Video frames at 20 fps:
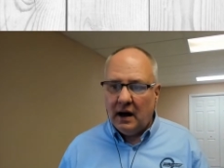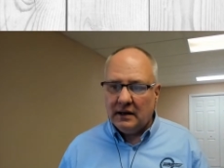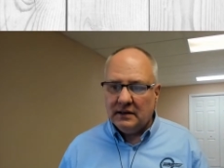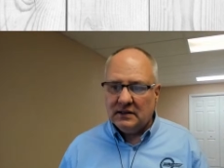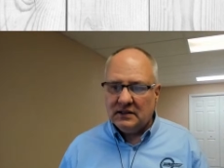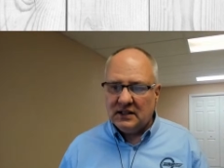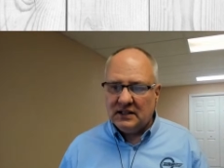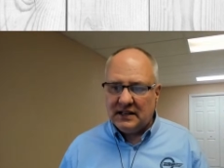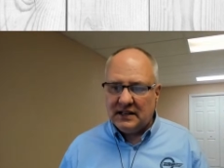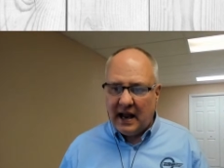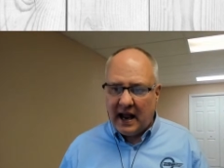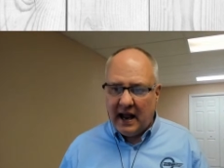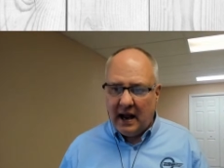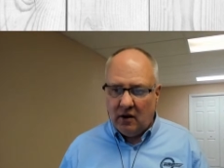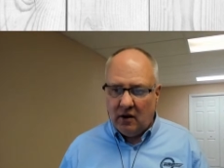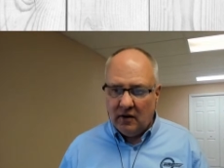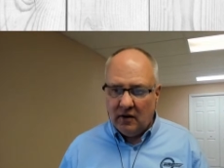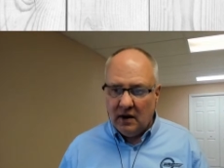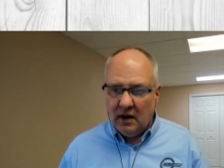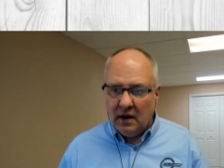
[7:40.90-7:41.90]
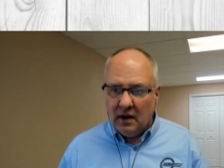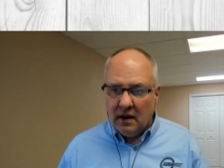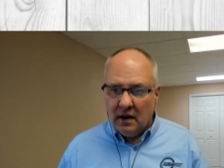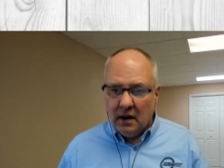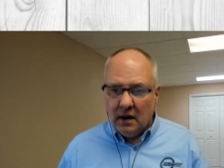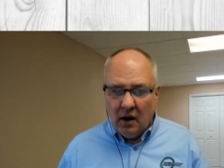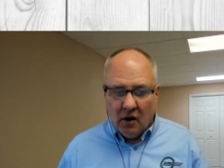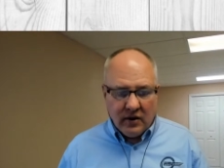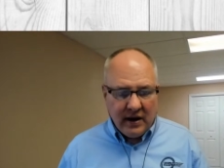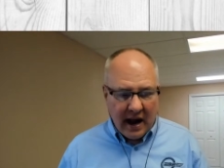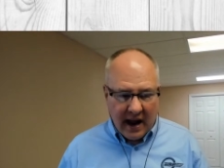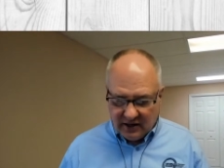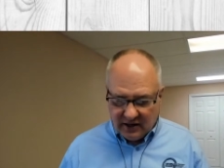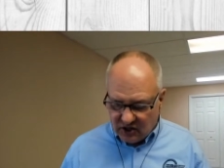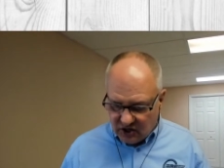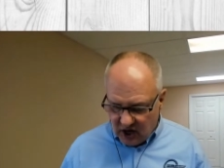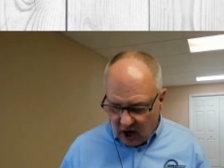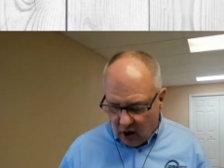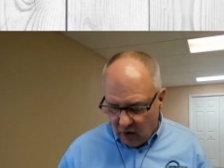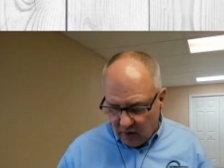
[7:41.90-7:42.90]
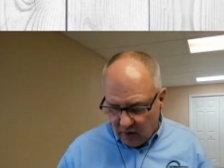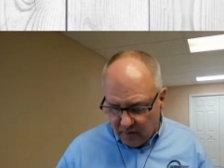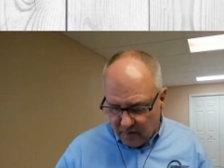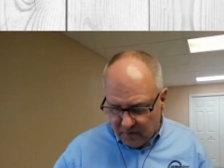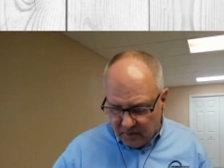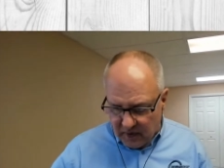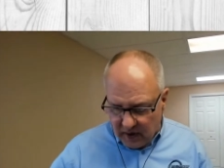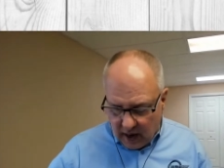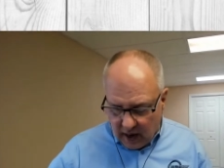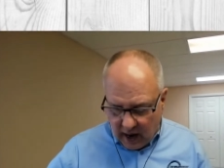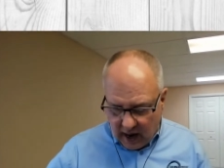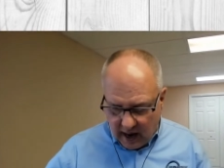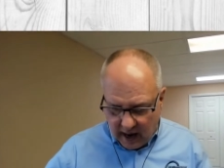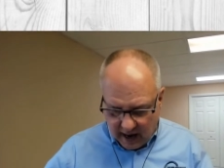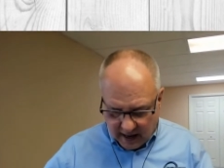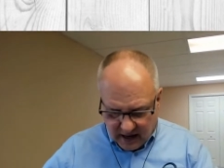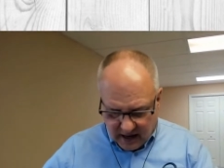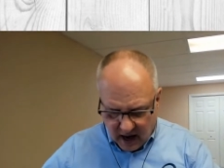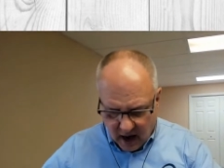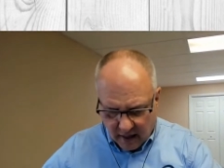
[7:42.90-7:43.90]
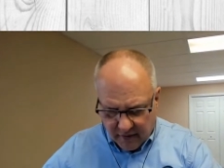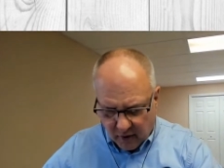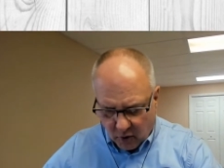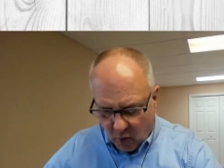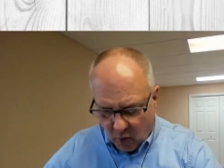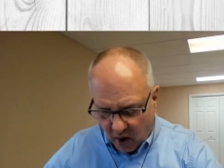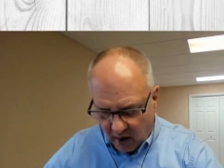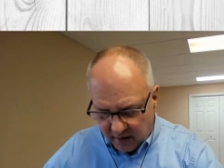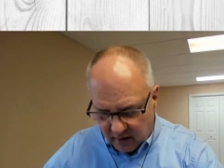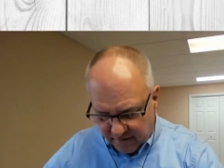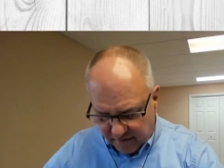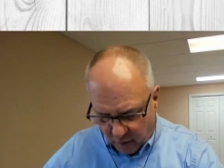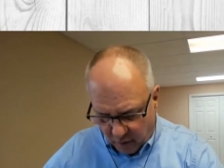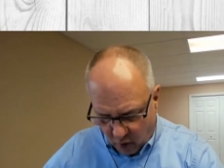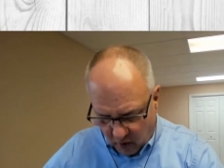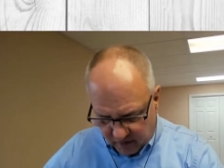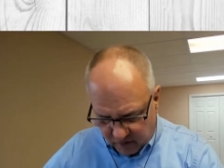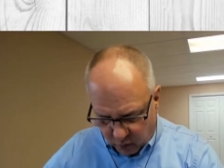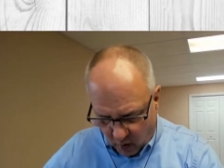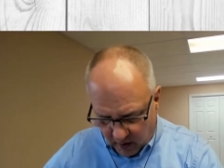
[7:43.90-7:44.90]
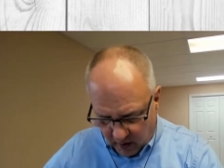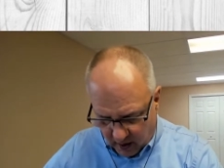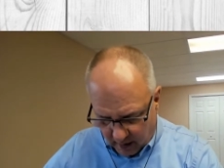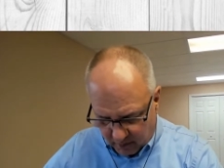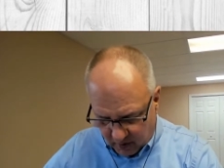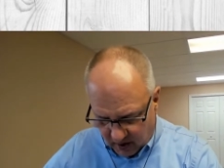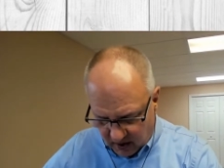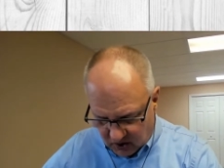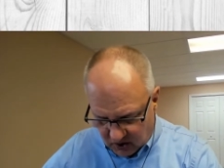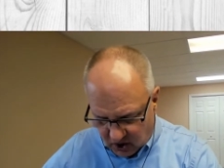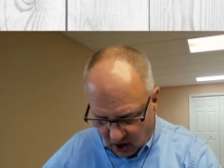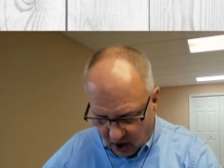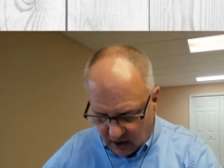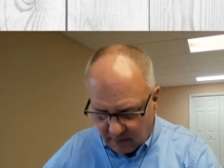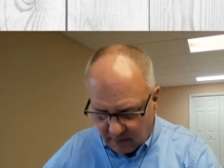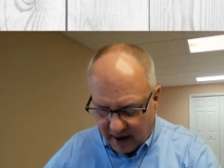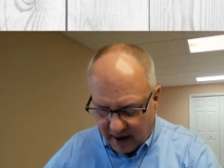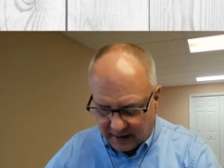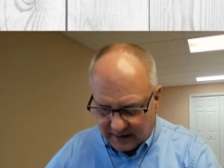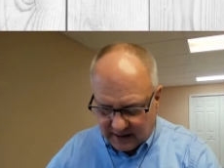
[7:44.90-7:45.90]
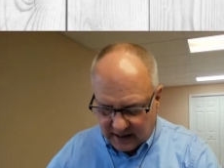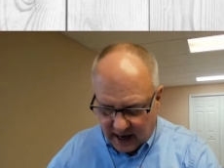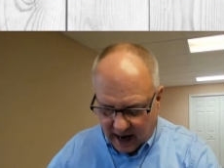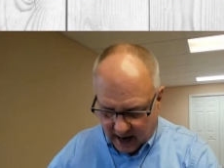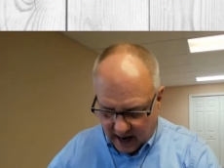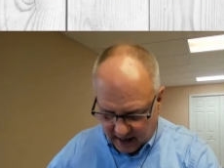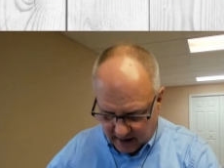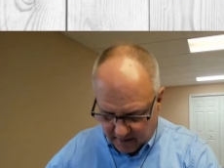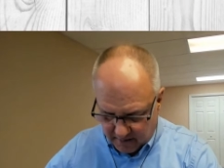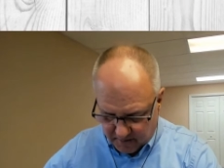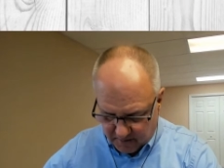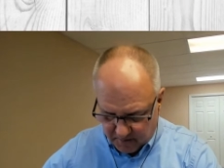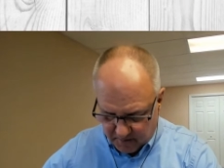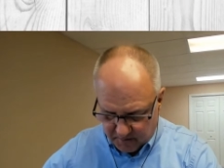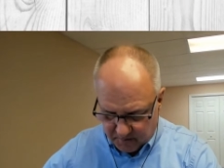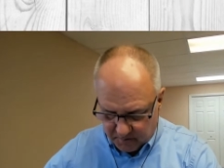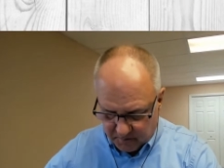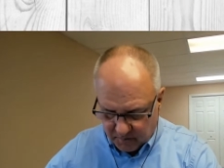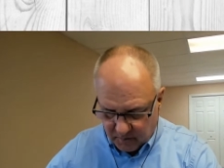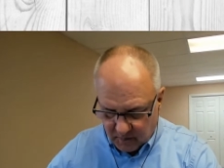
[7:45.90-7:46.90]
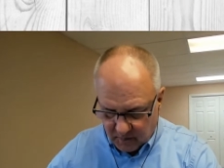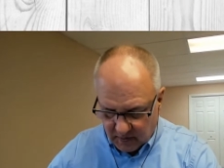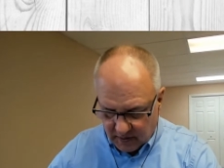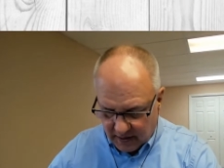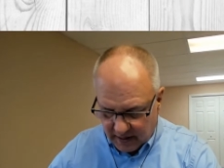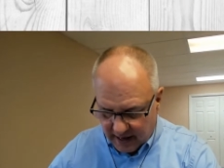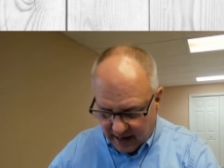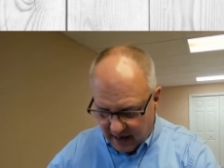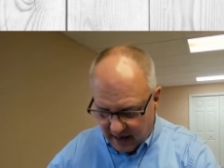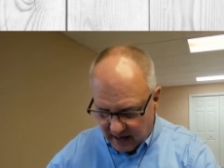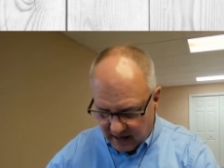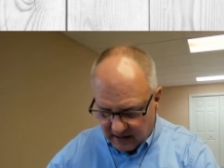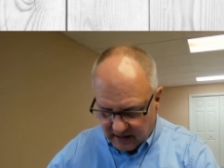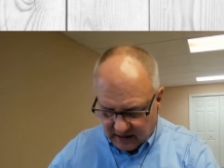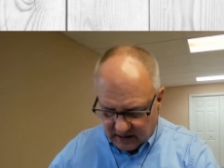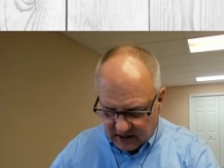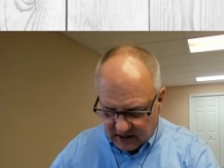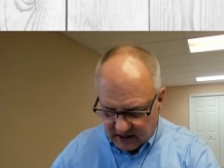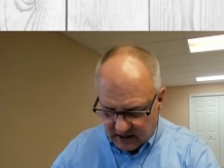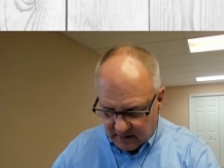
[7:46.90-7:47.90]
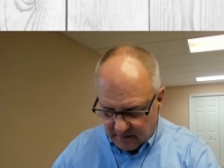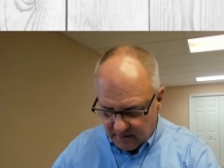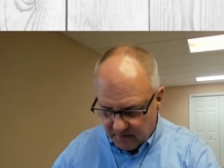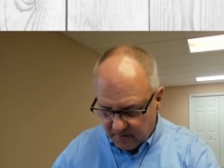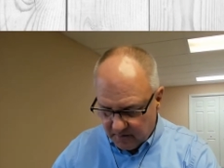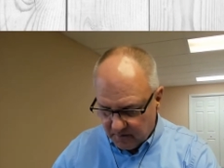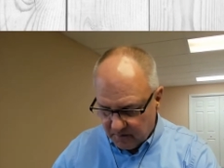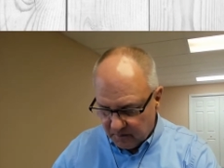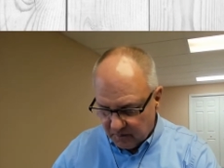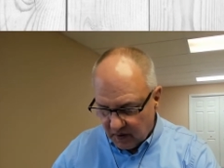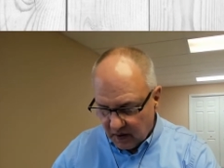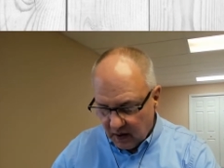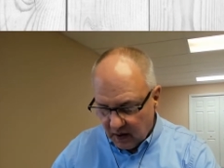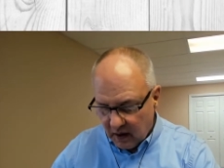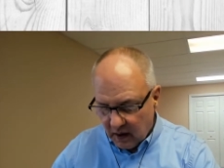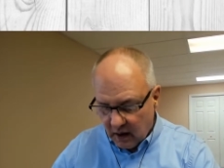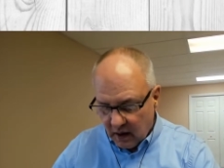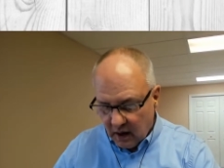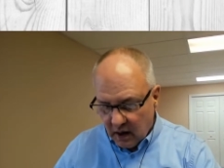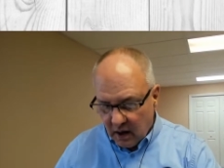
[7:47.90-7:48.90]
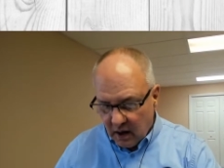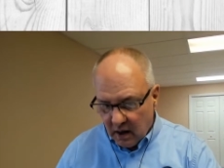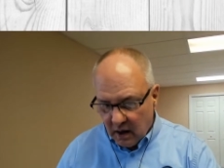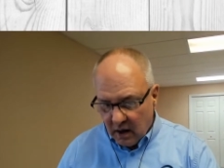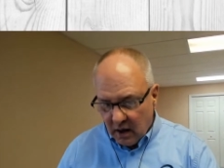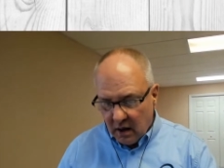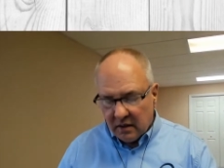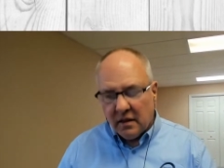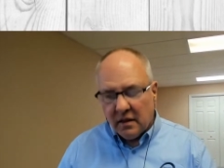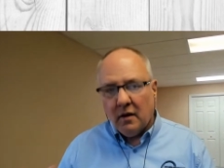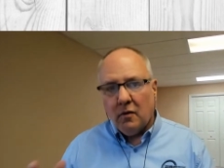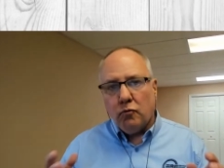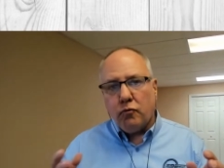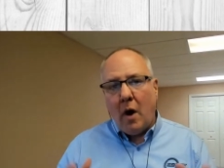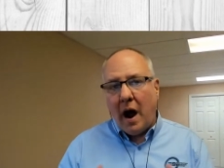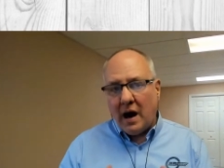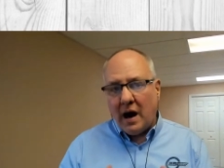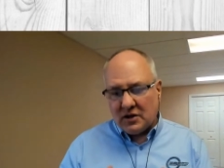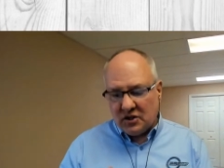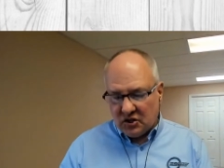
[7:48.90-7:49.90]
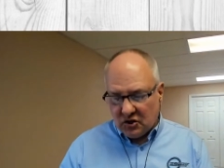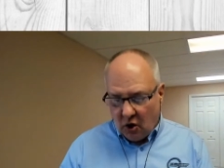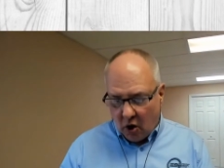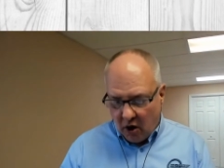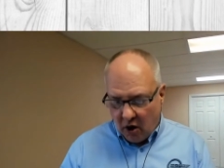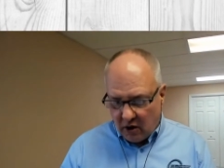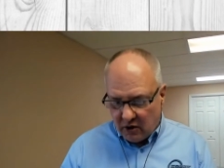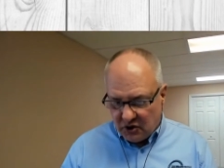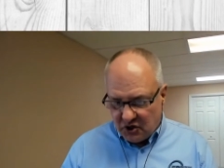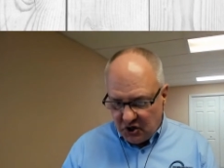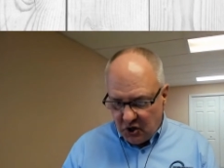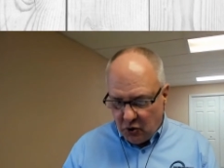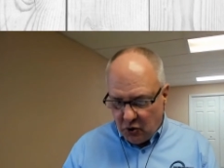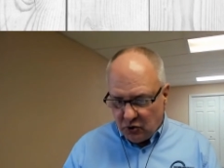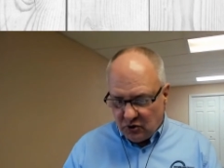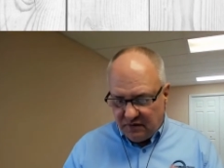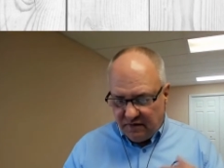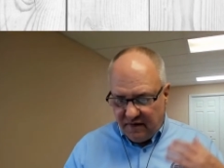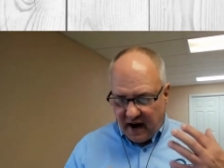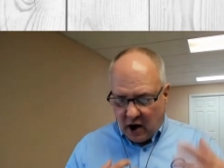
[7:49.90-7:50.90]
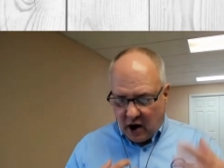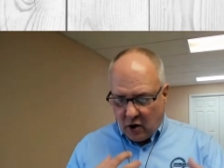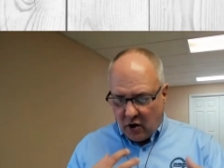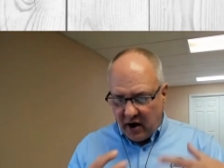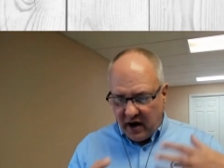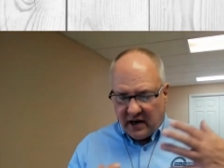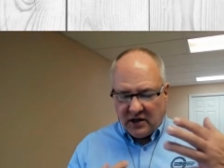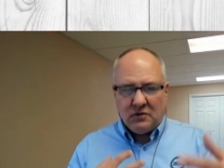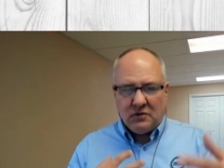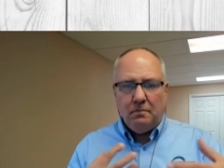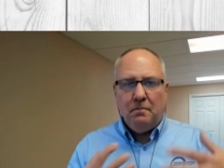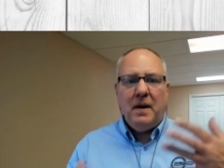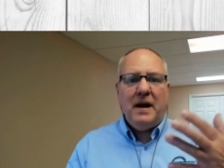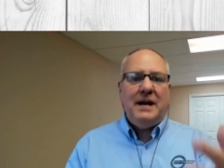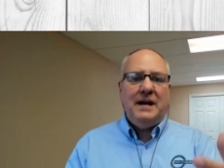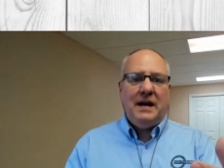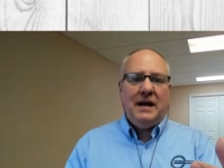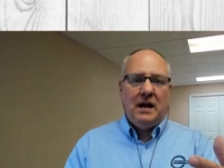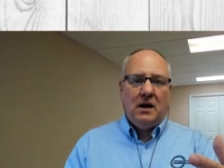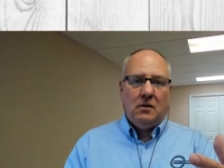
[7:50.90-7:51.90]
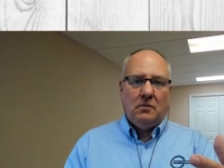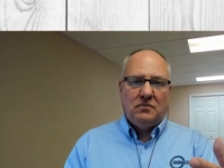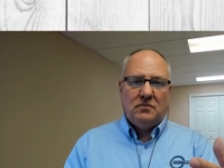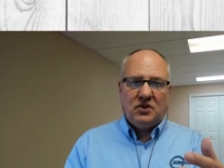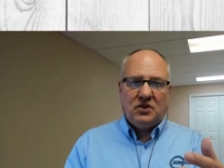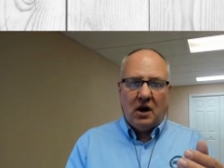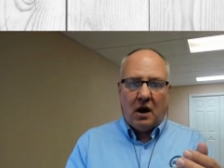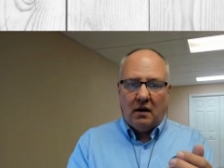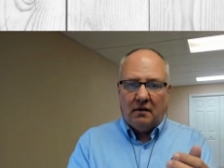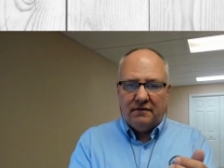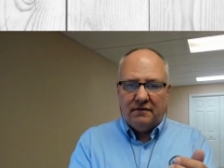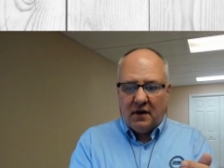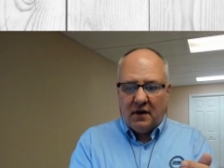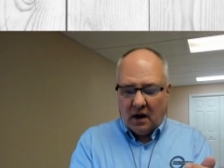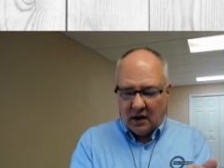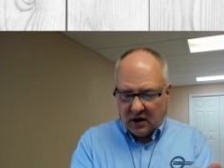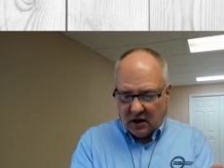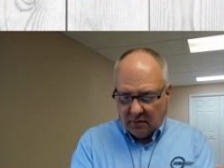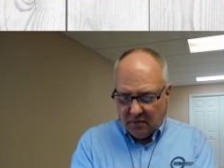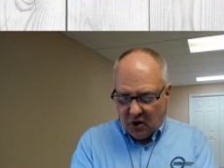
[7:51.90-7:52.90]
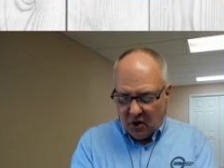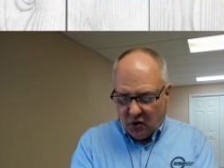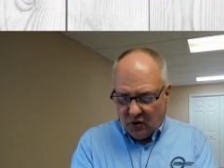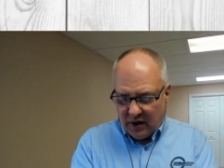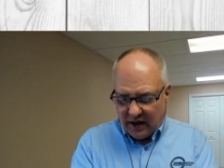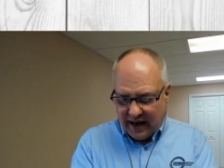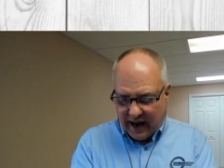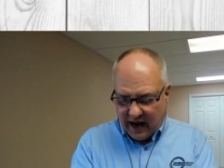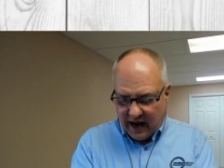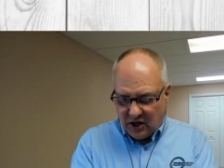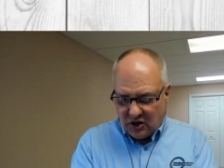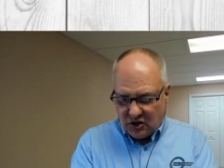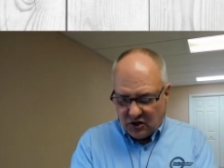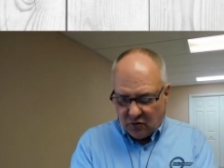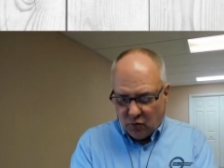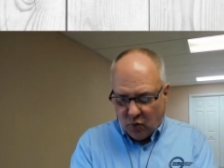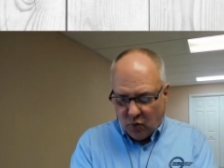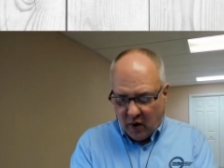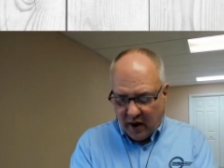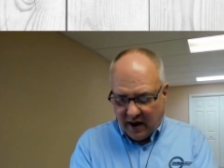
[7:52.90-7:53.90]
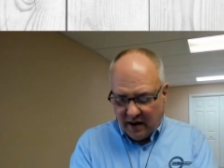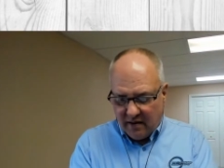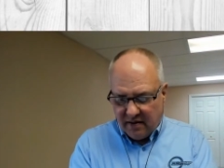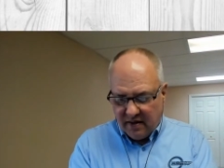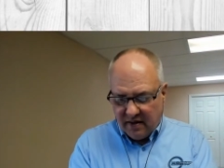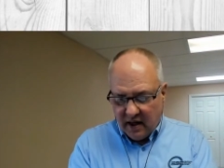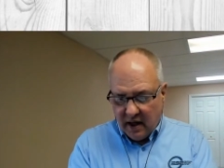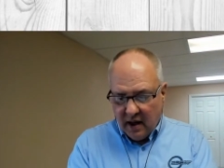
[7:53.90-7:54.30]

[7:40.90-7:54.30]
sale. Okay, so another one, the fourth one I'm going to talk about today, is the rock stars use various mediums of communication with